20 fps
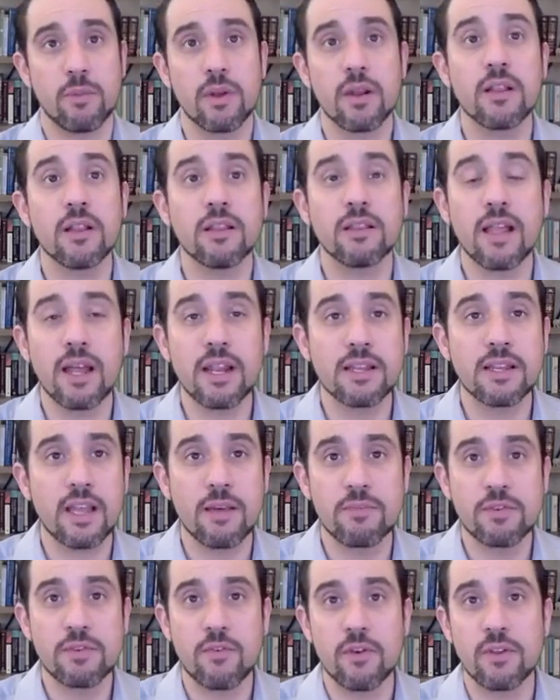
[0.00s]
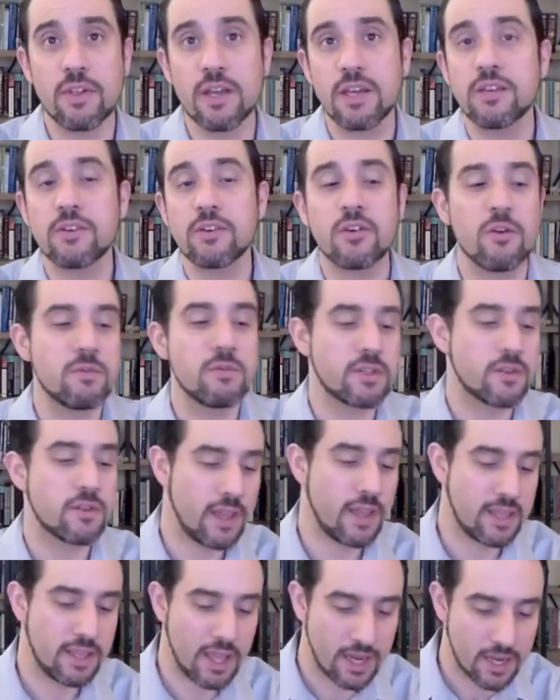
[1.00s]
But a lot of times, like in terms of
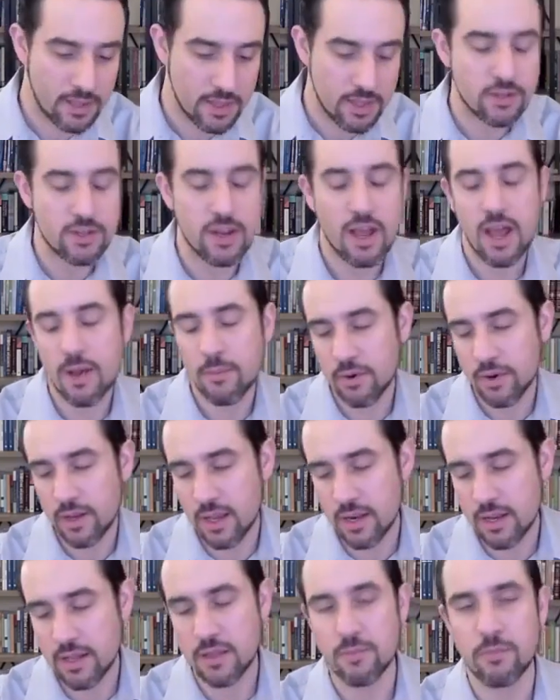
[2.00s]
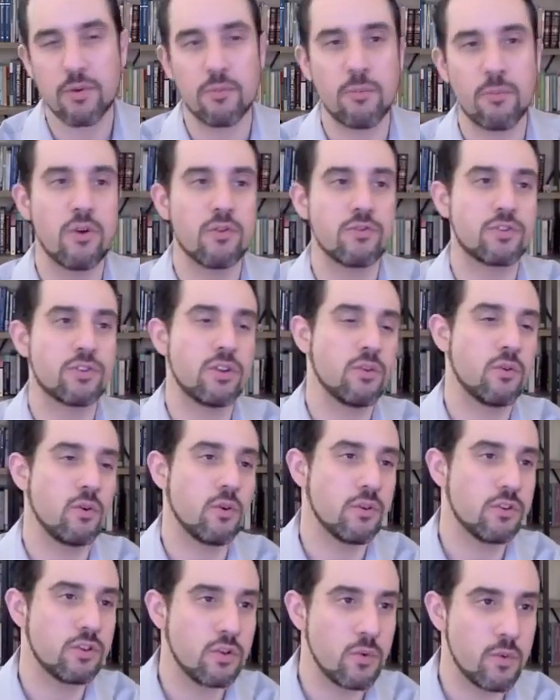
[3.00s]
getting the job or getting the promotion
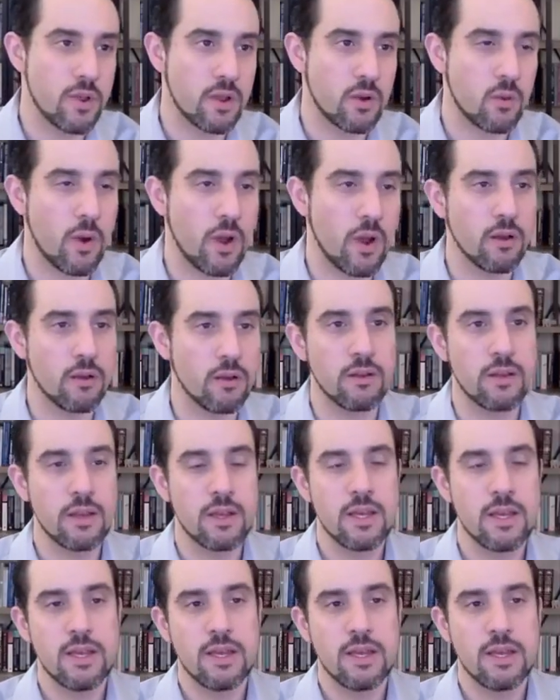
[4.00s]
or doing well,